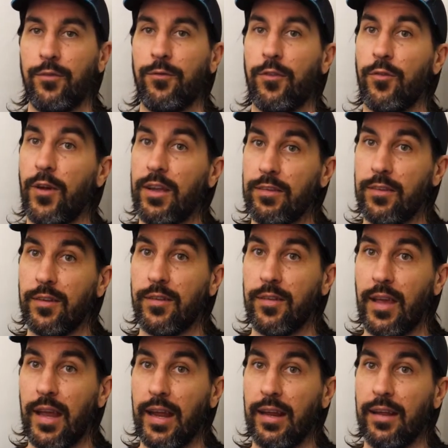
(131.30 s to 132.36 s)
suffice it to
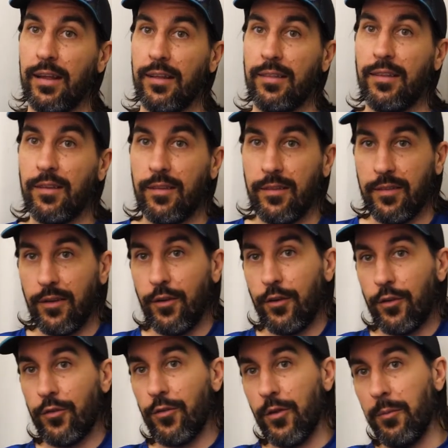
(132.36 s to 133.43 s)
say, this is
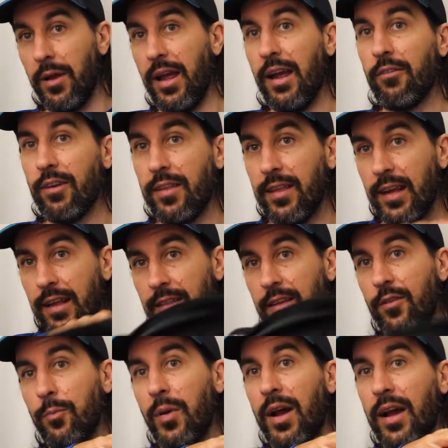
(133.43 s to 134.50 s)
used from everything in
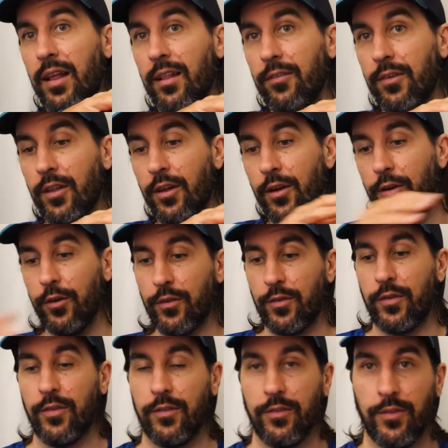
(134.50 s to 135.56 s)
this pile of
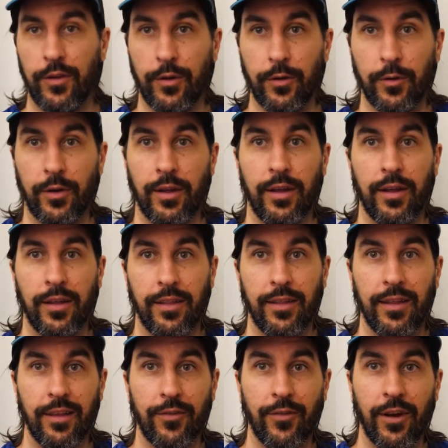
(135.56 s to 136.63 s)
clothes to
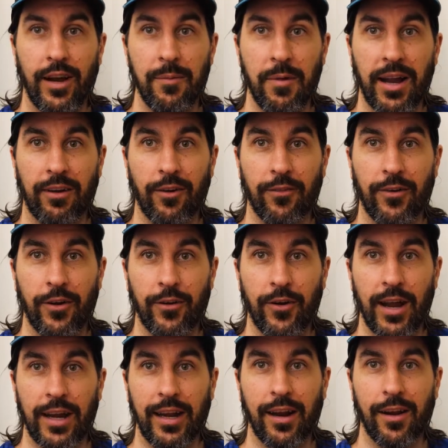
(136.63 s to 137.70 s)
this very microphone
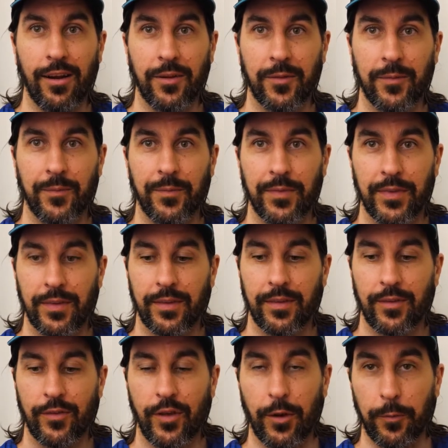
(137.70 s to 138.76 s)
right here.
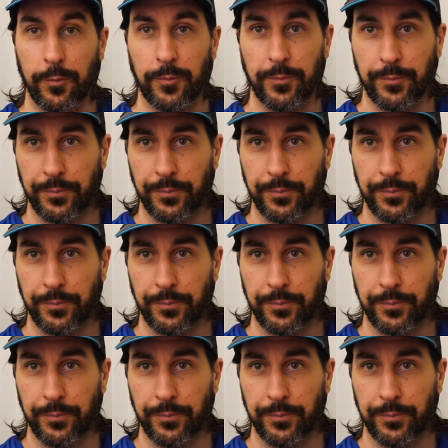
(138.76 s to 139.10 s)
So